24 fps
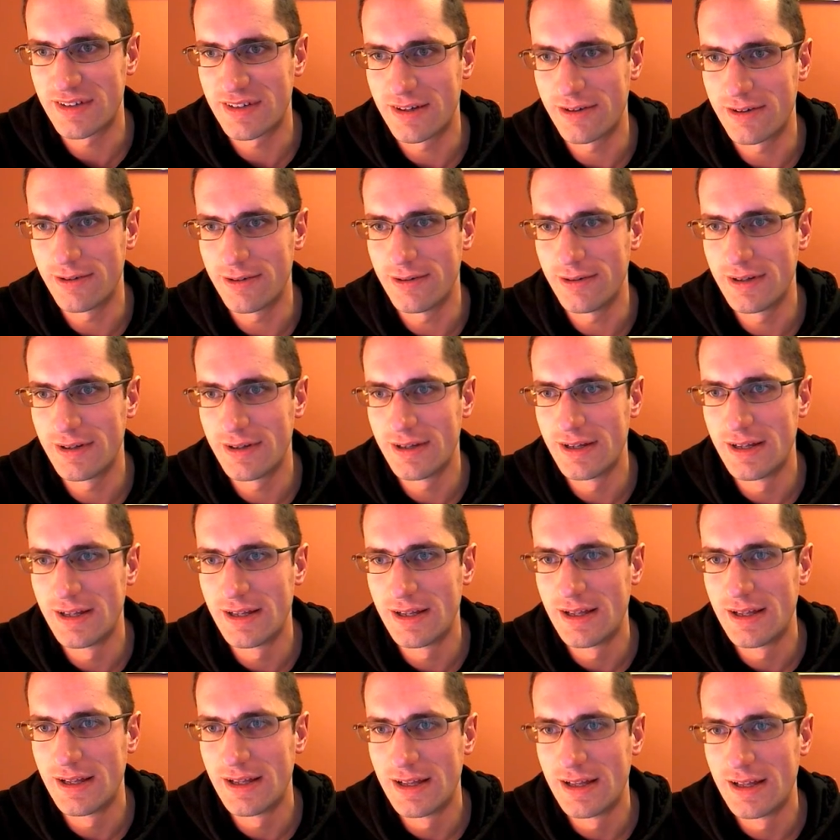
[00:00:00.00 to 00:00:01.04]
So
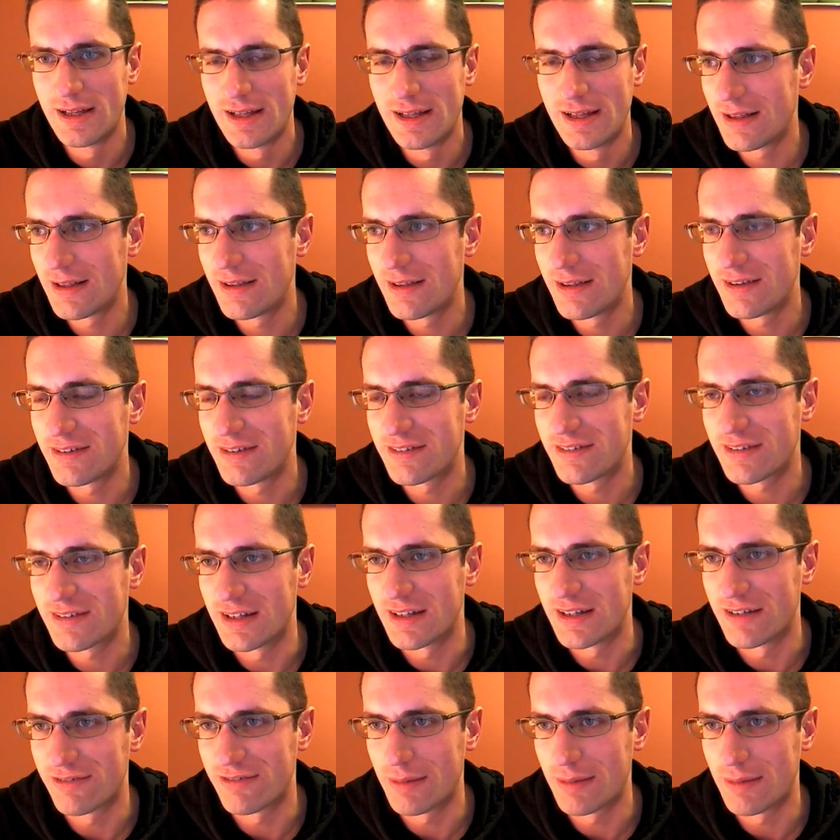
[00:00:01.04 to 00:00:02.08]
let's
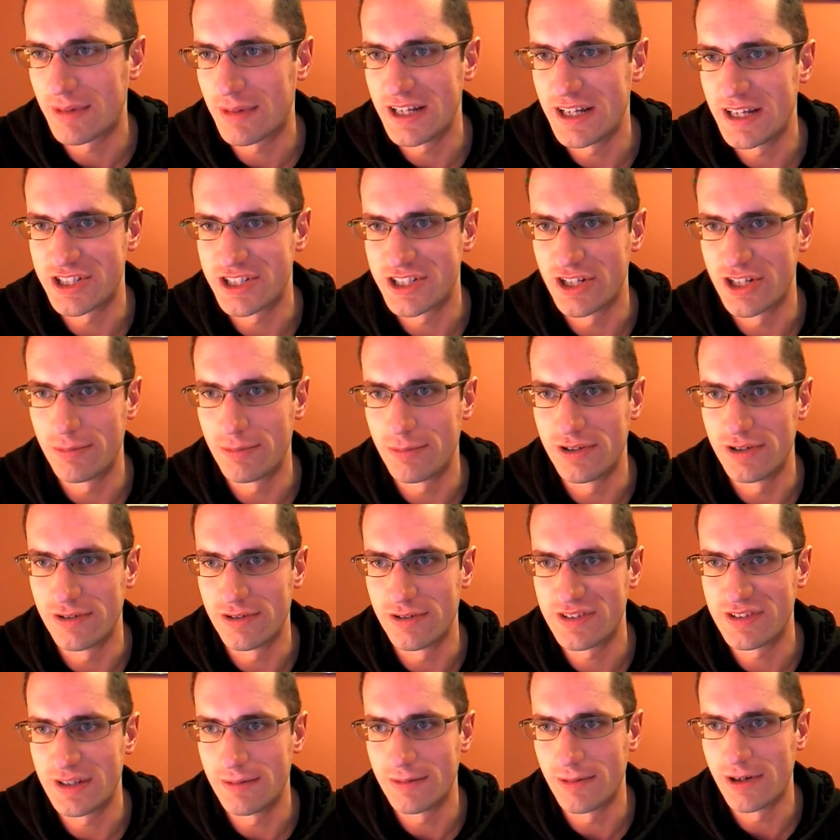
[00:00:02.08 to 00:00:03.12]
get another application
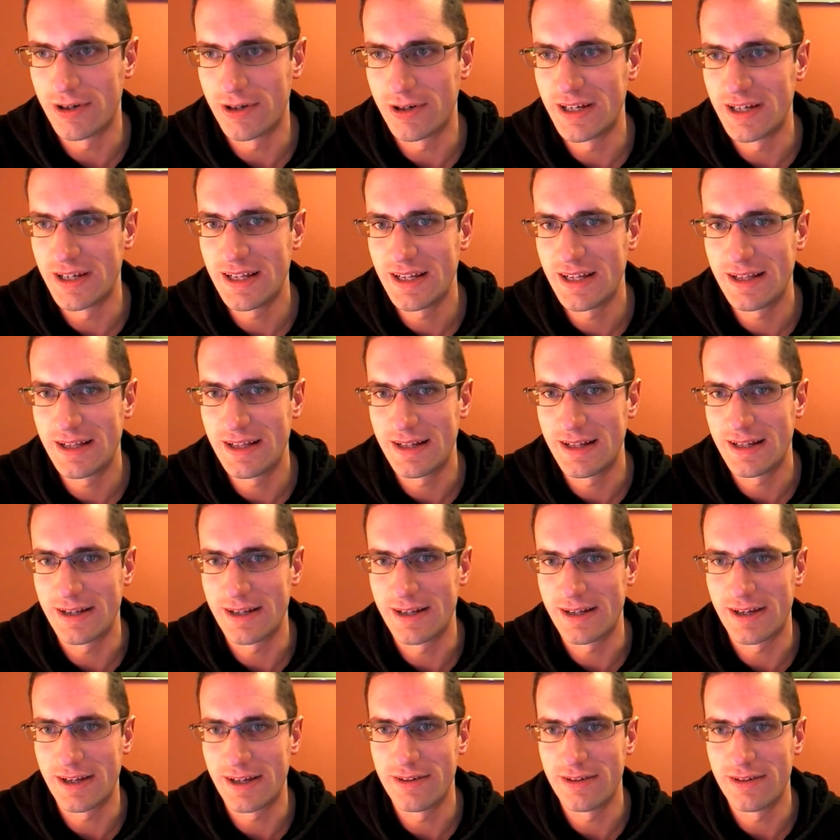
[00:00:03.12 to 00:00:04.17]
open, you'll see why.
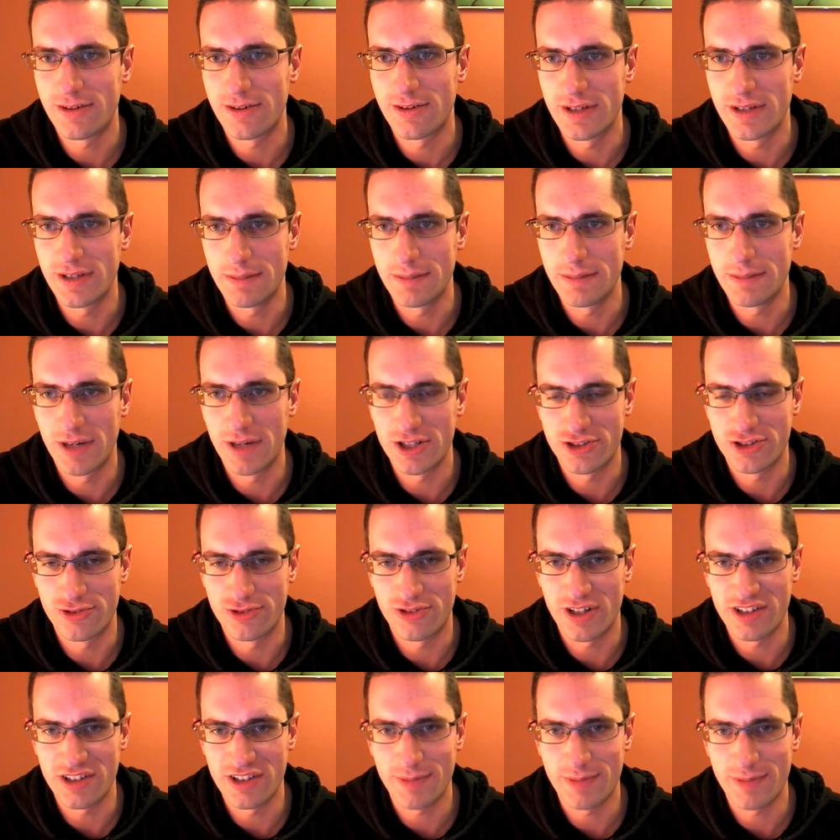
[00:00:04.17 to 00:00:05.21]
There you go, we've got the
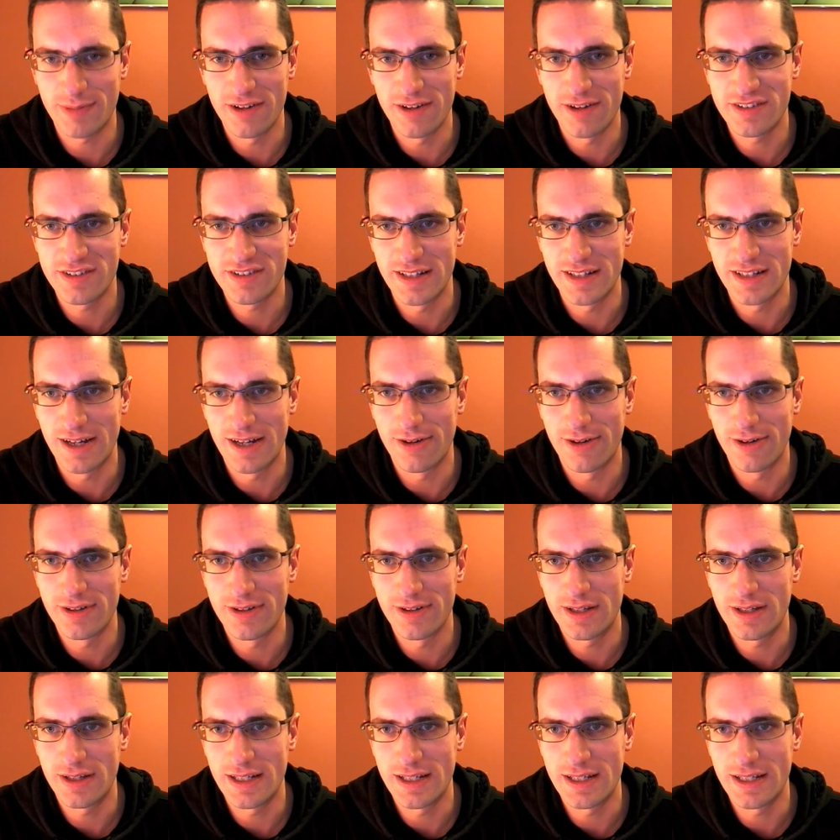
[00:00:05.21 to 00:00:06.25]
partial transparency now
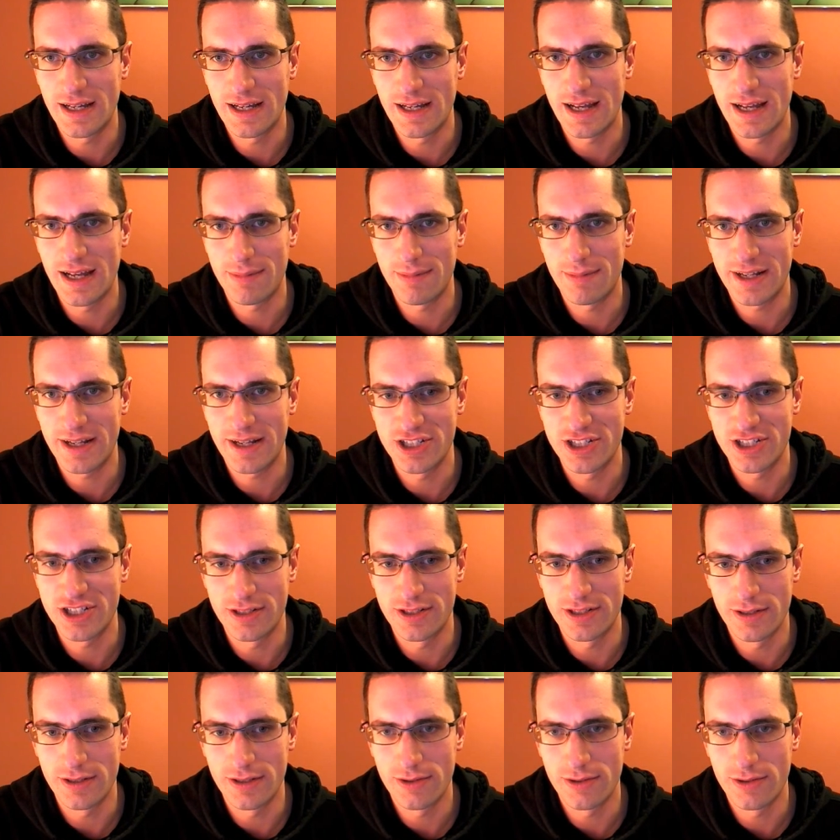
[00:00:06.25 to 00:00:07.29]
on the
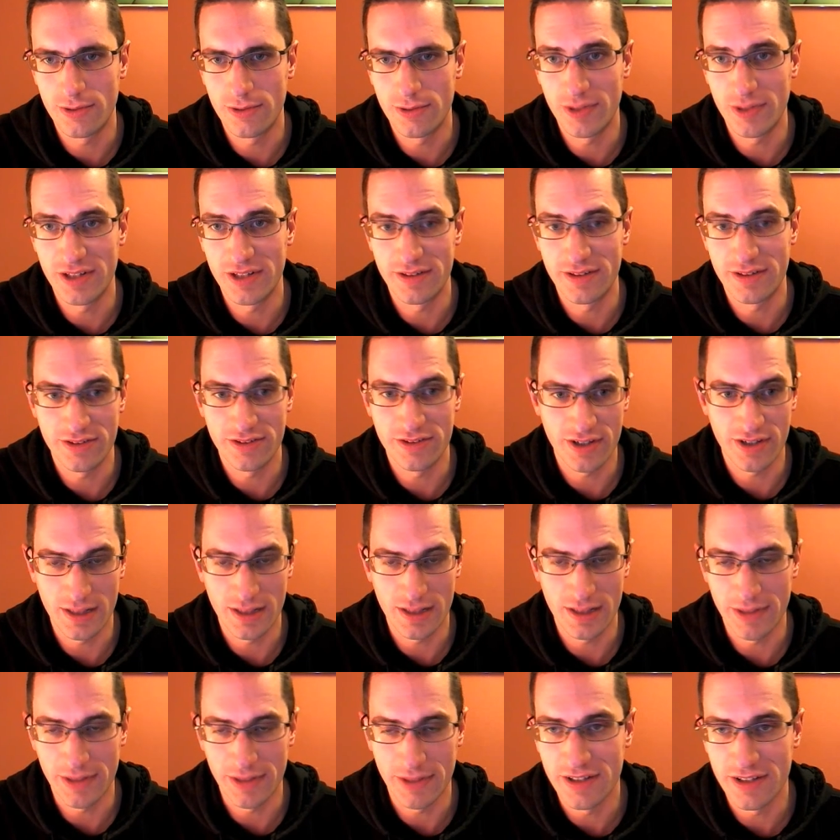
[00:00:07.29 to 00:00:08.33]
application or the window
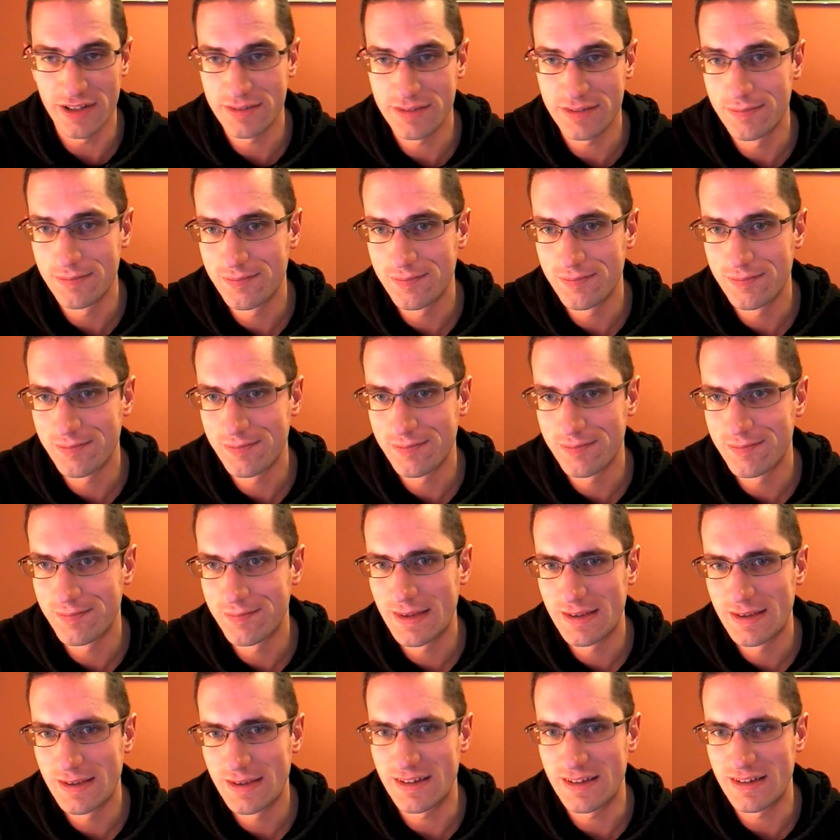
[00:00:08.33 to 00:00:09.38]
title bars.
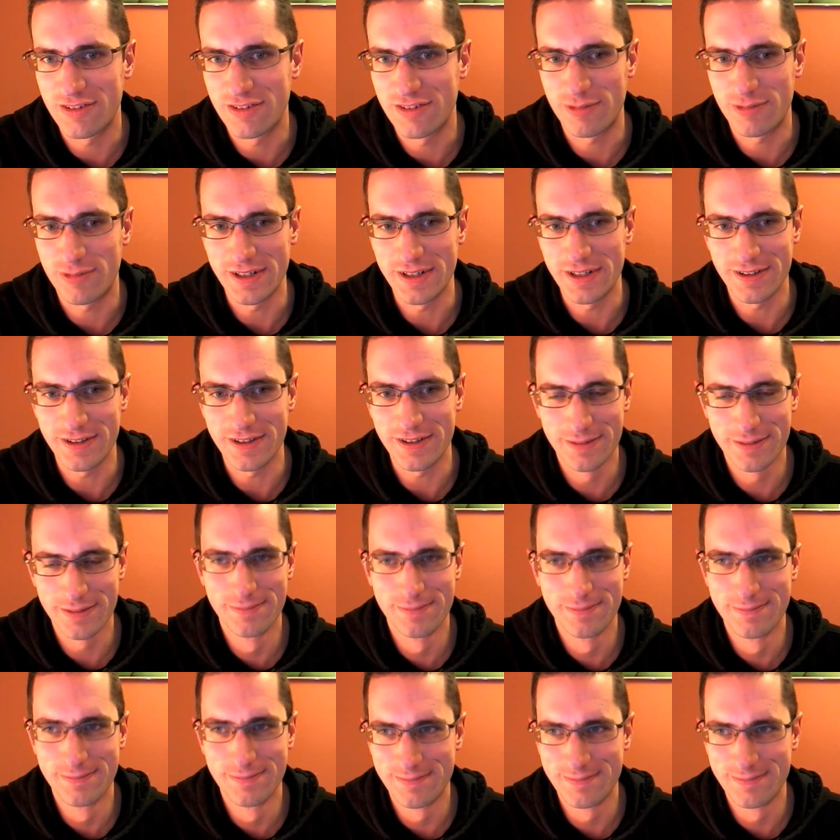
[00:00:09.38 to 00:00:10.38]
So that was pretty good.